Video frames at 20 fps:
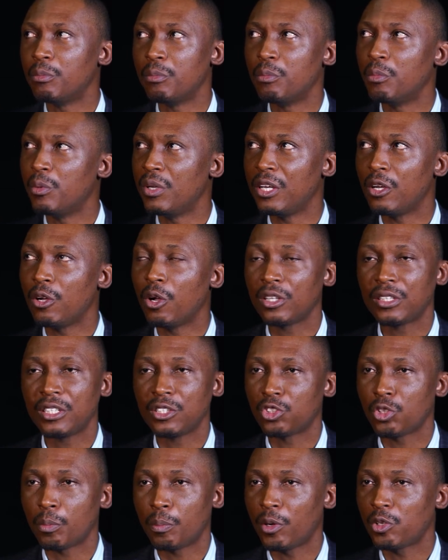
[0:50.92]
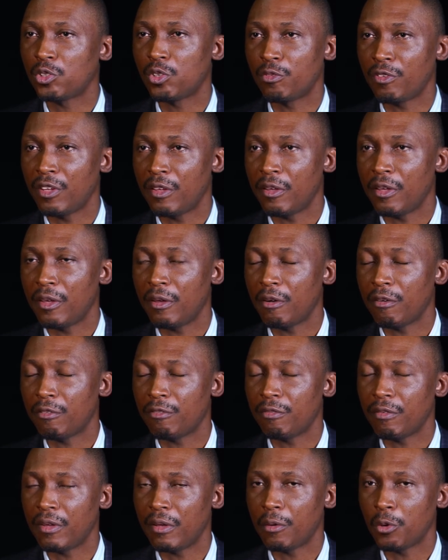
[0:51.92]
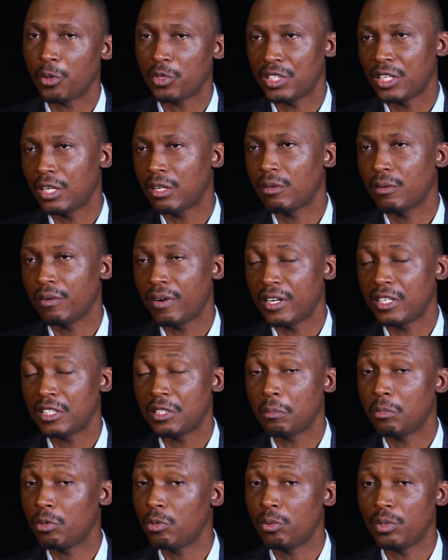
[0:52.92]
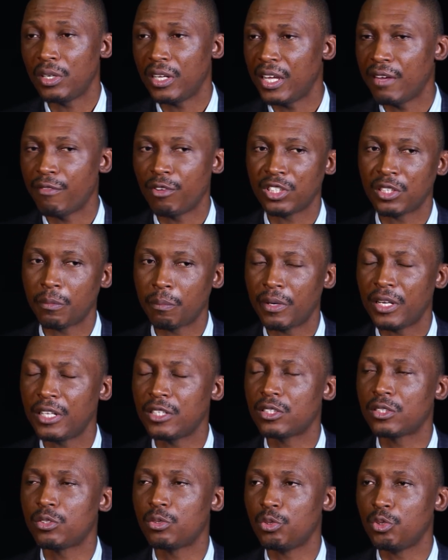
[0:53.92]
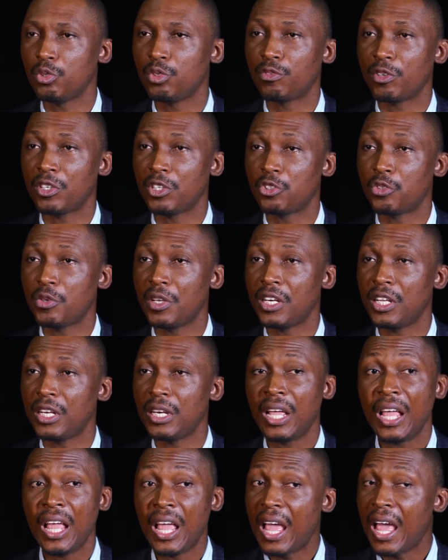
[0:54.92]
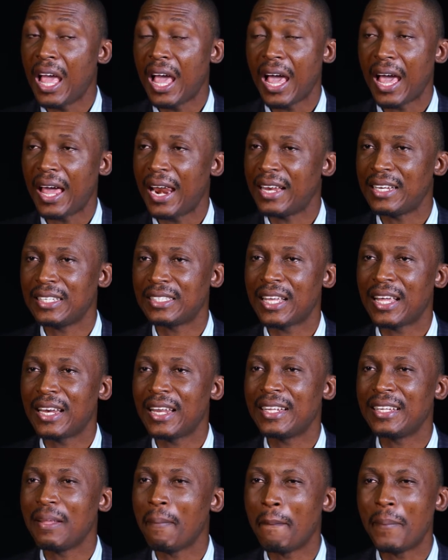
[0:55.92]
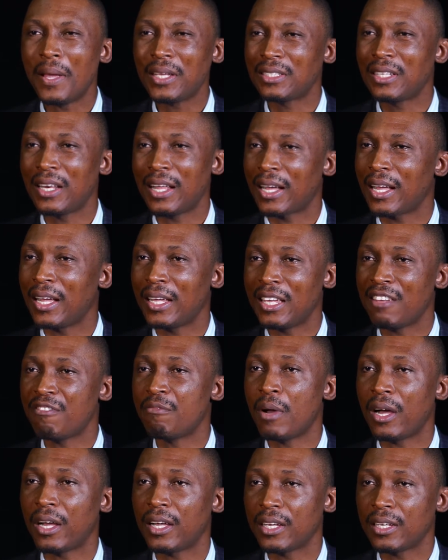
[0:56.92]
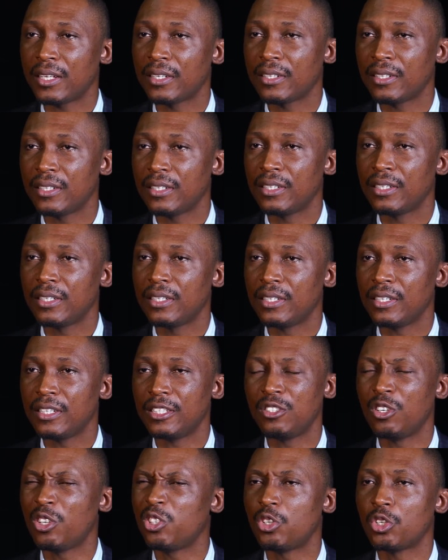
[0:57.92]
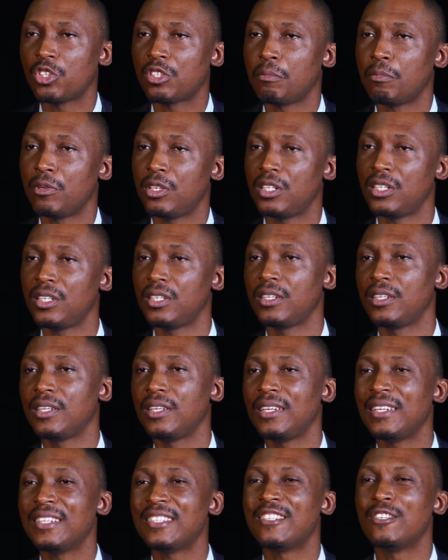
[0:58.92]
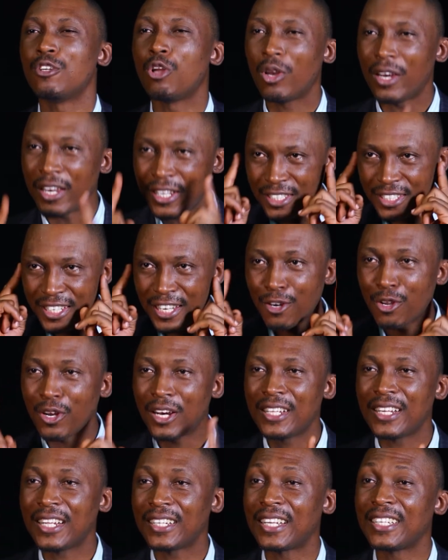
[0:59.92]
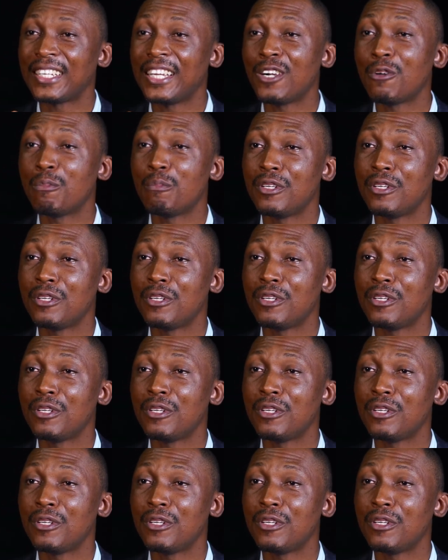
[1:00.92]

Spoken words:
we got the support of a hotel, Radisson Blue. They gave us a place to use for the training. And I decided the best thing I can give back is not just money. Is knowledge, the knowledge that has helped